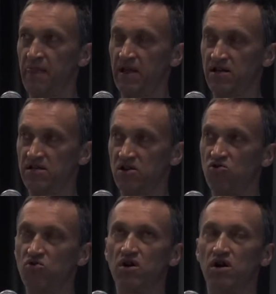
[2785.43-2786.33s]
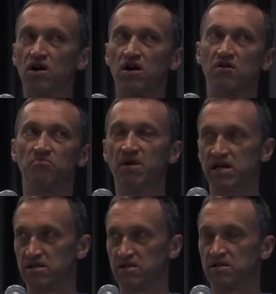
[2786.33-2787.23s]
So, uh,
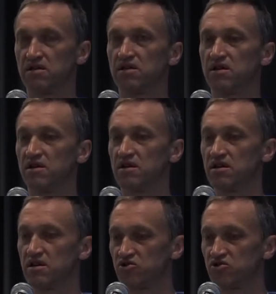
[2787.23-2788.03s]
but uh,